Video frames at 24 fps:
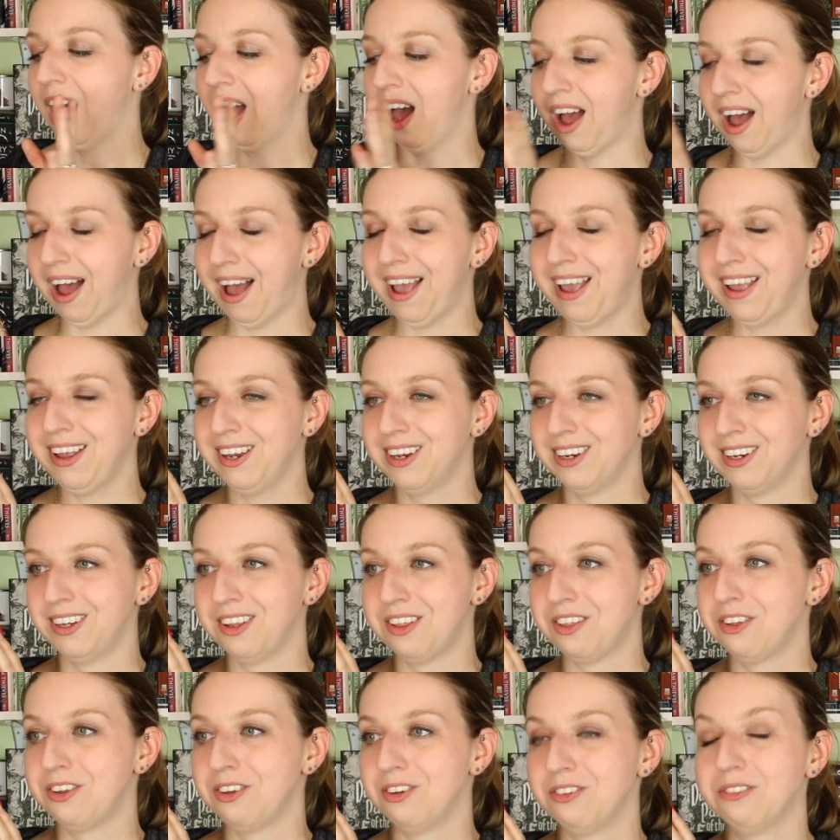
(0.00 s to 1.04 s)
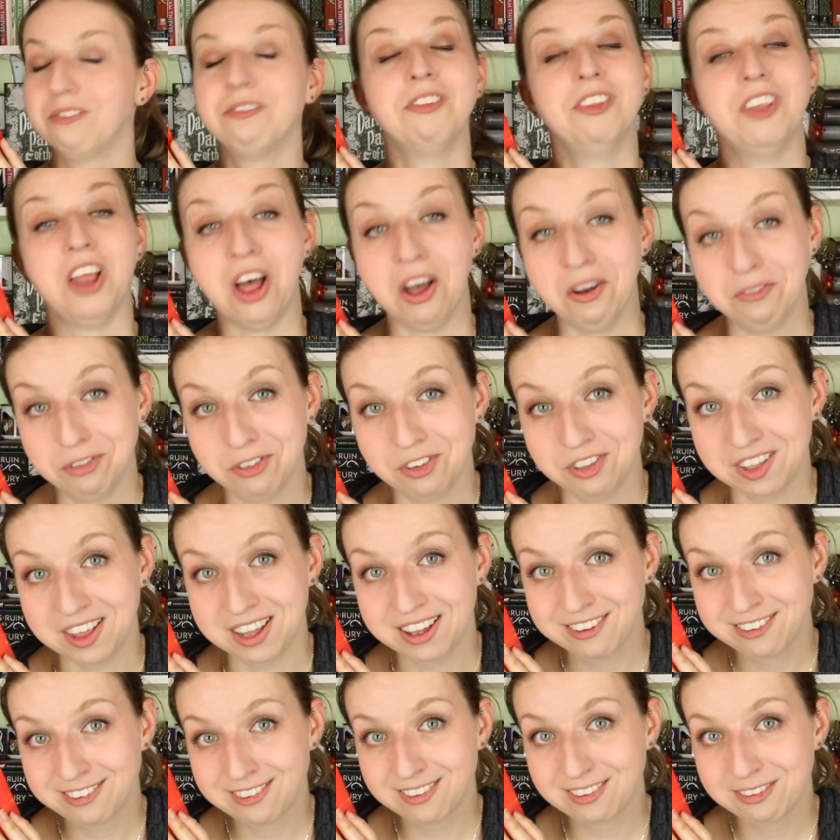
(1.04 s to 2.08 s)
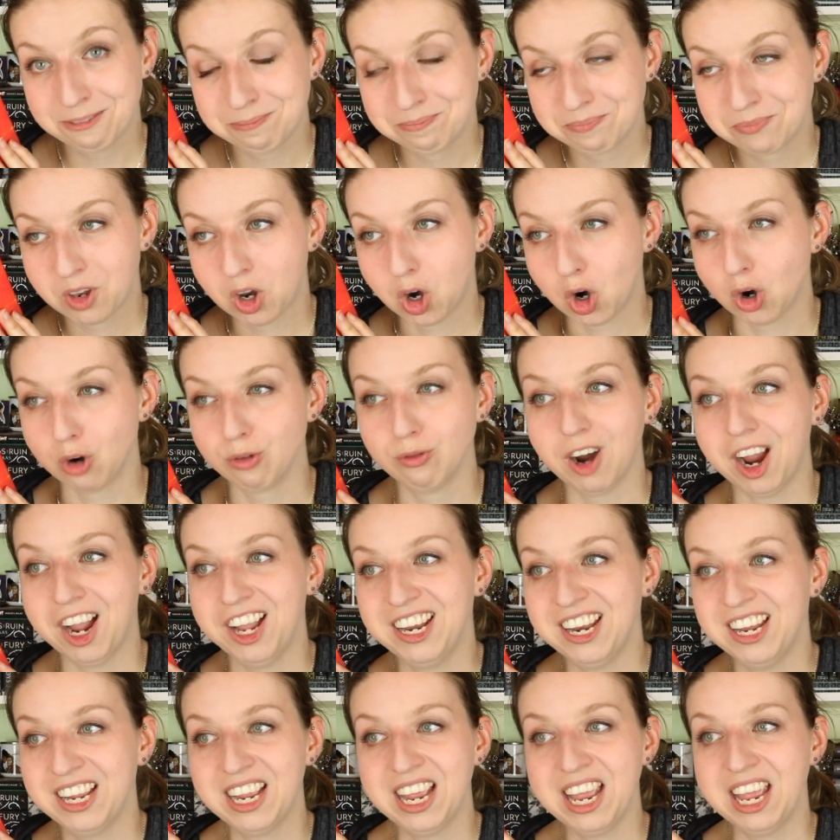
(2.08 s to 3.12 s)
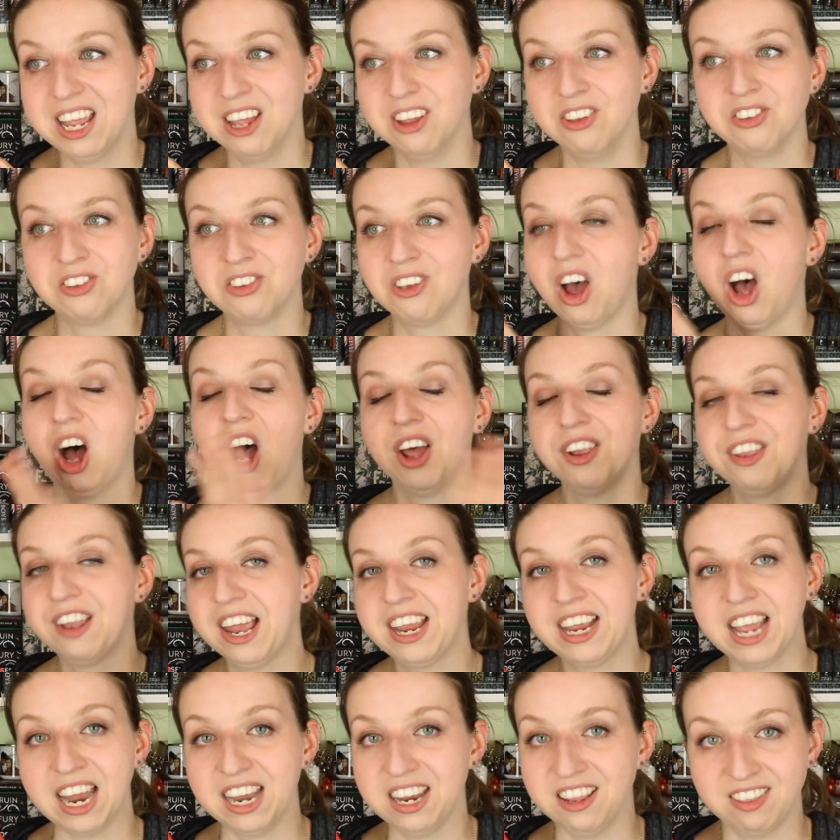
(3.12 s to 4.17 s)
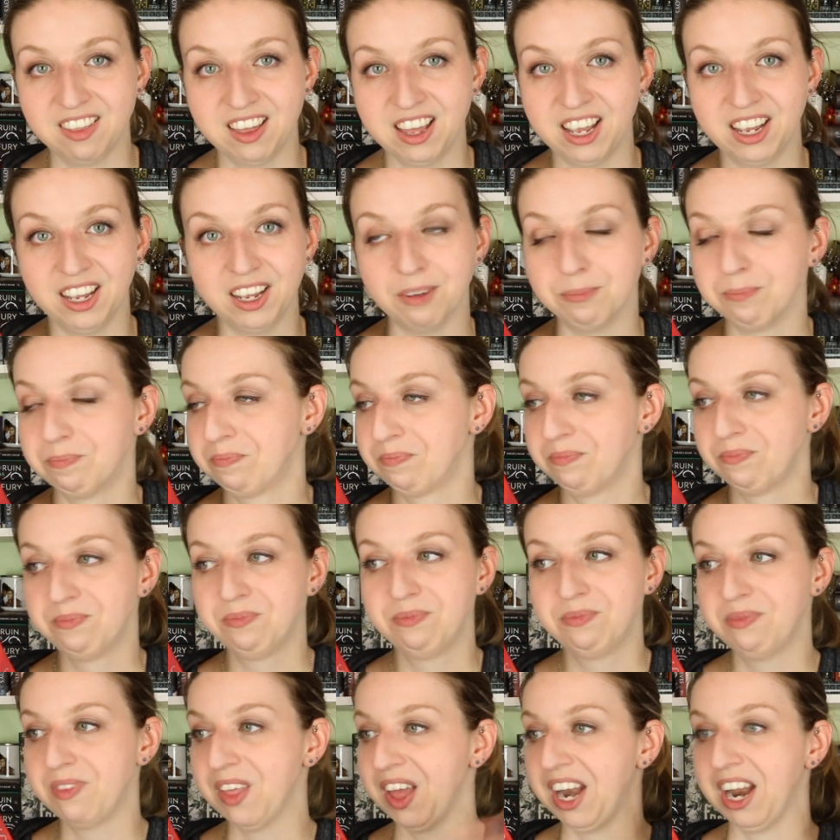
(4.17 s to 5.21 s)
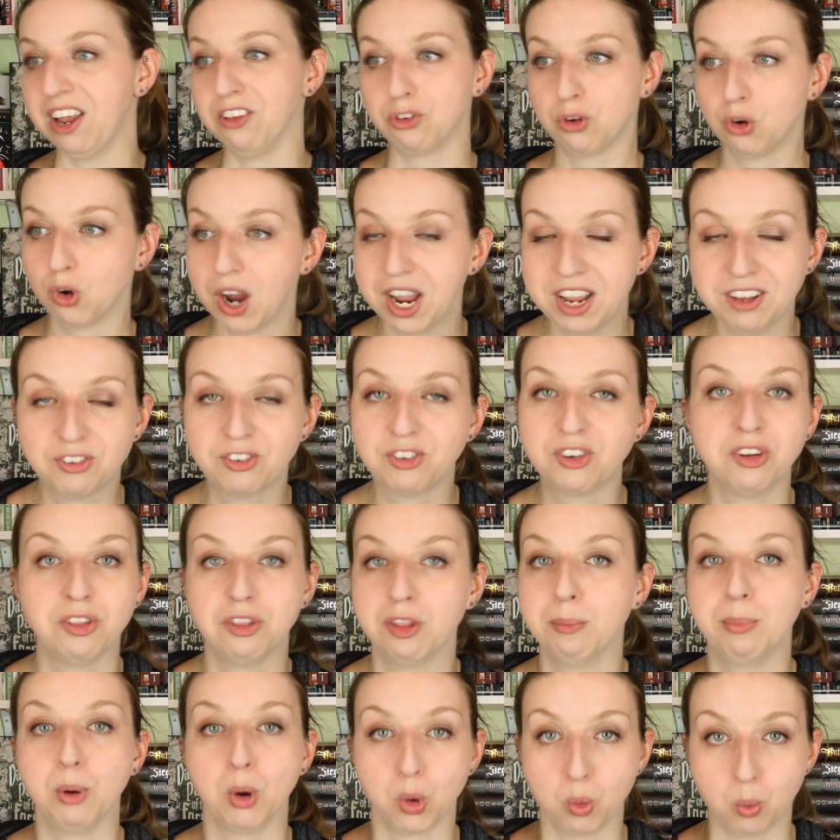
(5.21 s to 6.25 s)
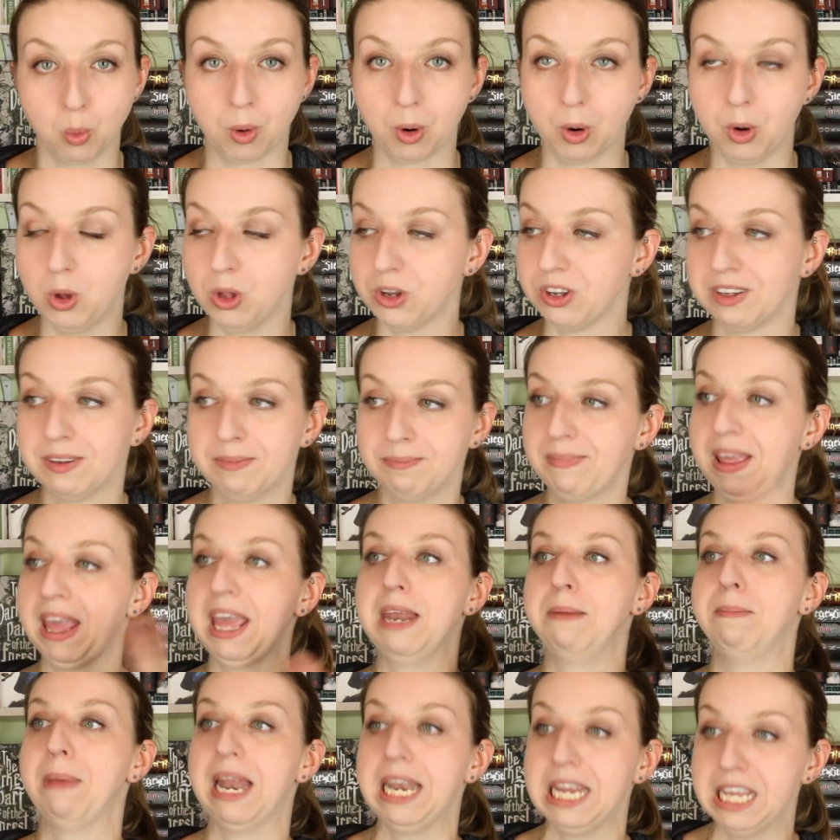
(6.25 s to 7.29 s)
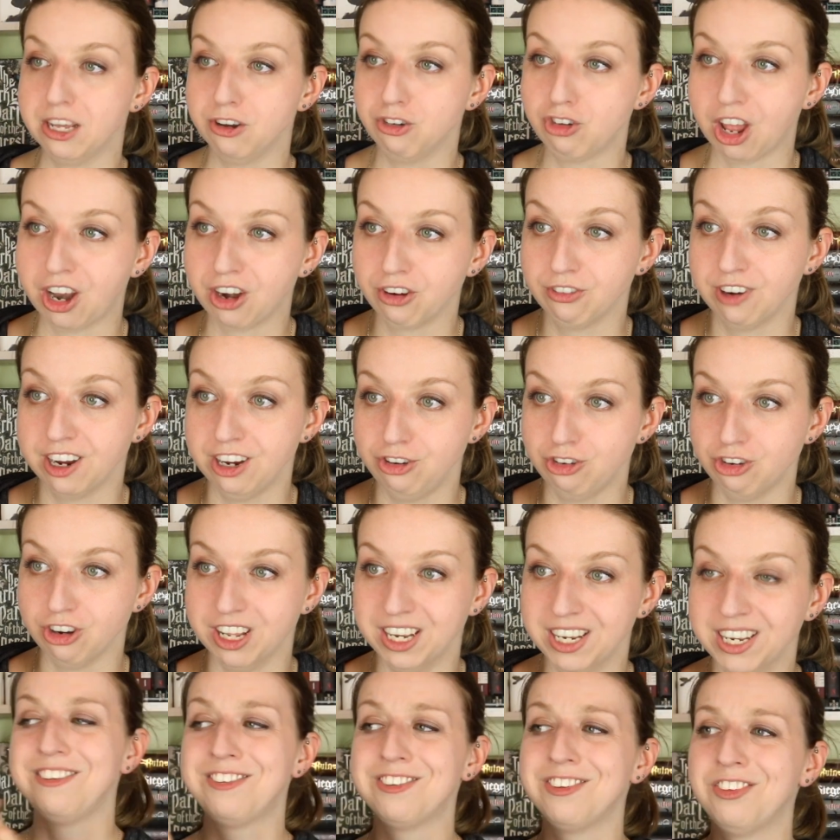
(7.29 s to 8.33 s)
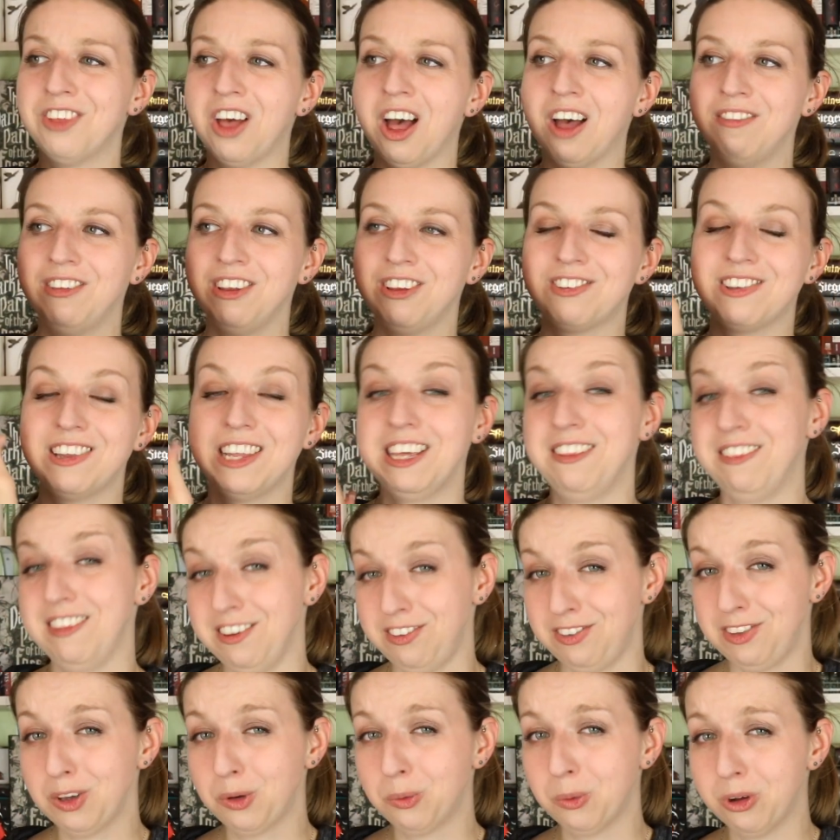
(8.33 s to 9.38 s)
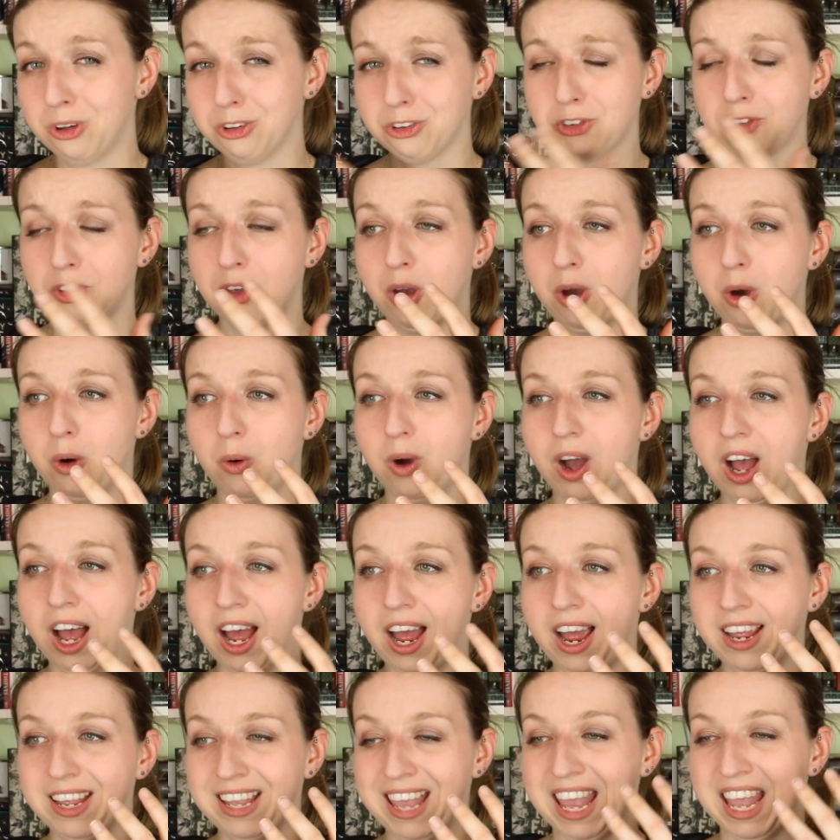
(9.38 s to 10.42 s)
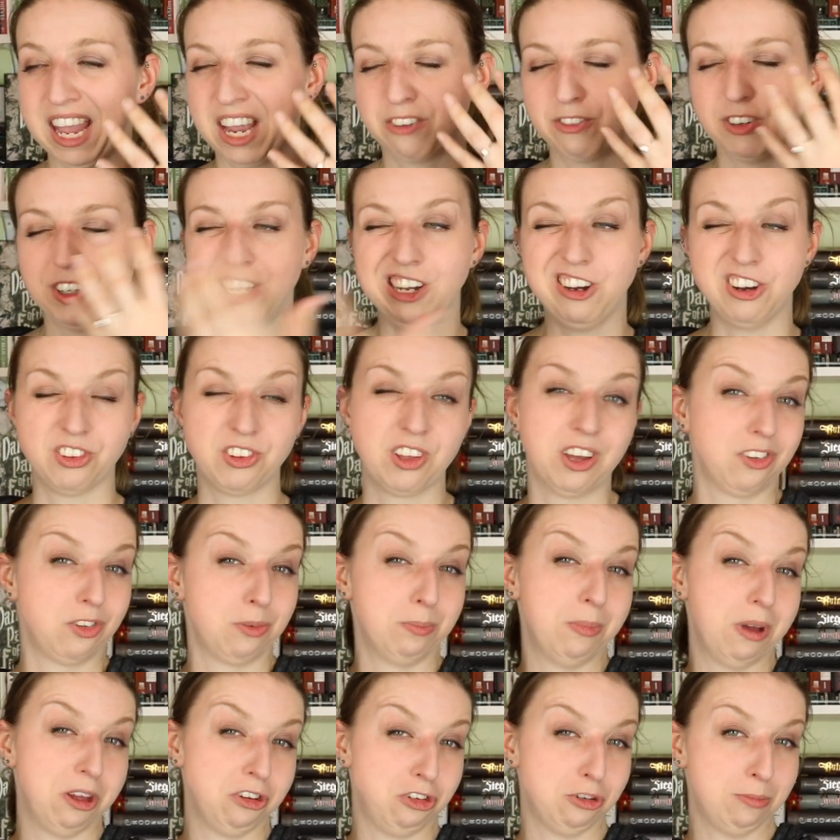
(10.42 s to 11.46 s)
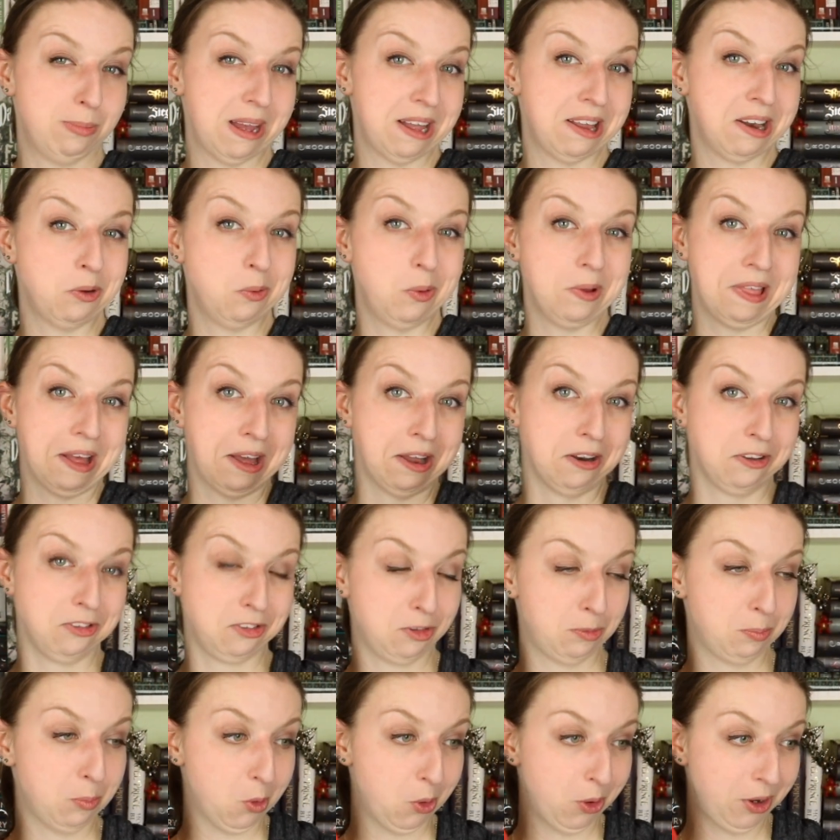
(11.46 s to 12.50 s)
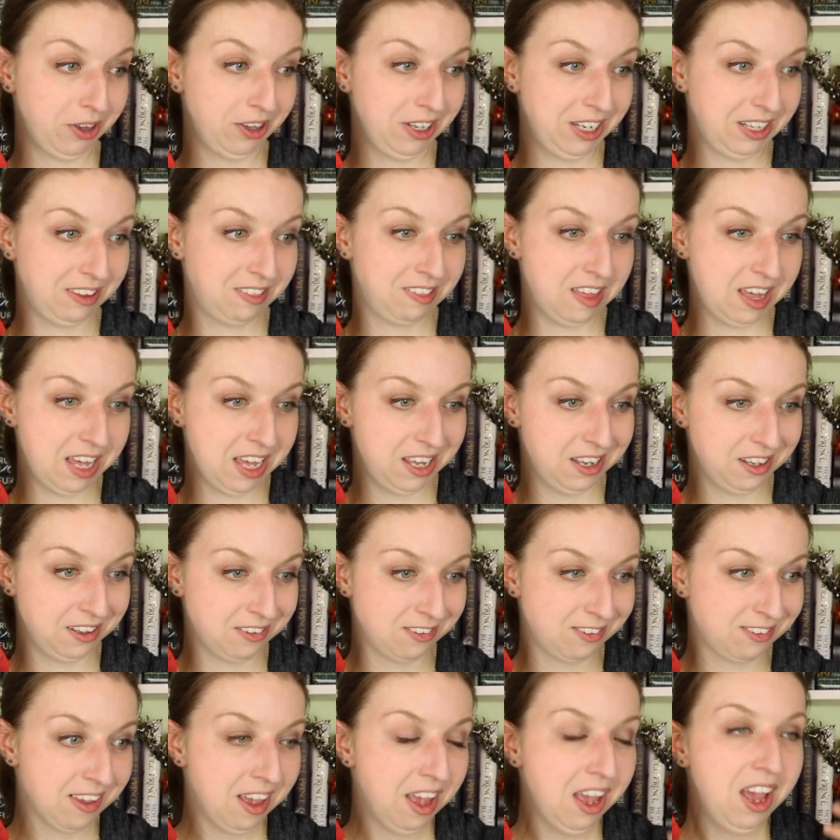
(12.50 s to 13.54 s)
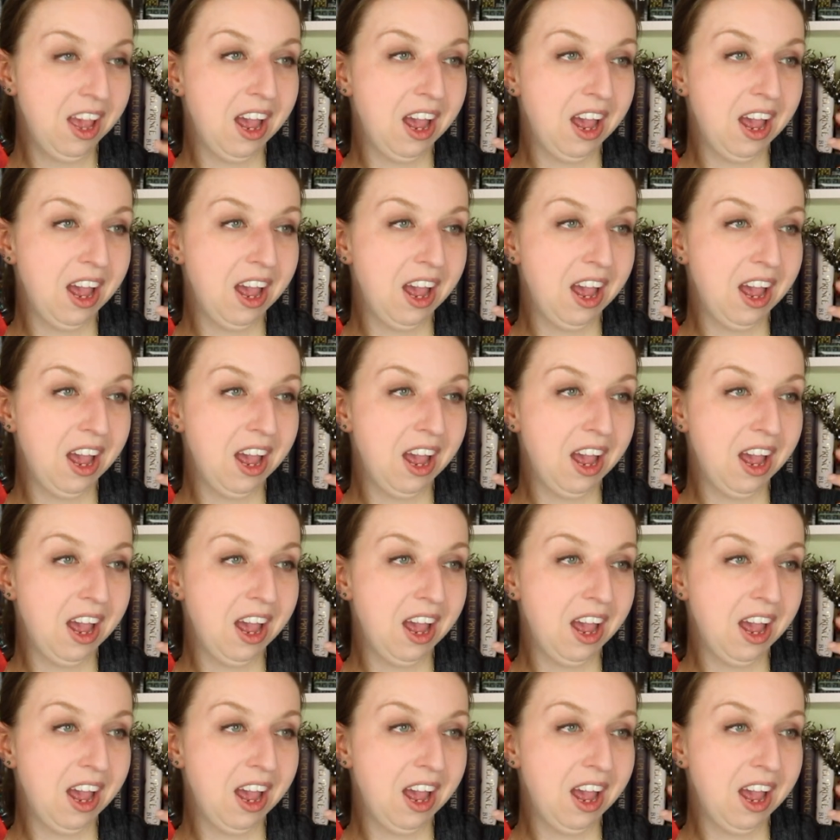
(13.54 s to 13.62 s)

I loved this. Her writing is unlike anything that has graced the book world in many a generation. This is obviously the sequel, so I can't really discuss much about it without it spoiling things.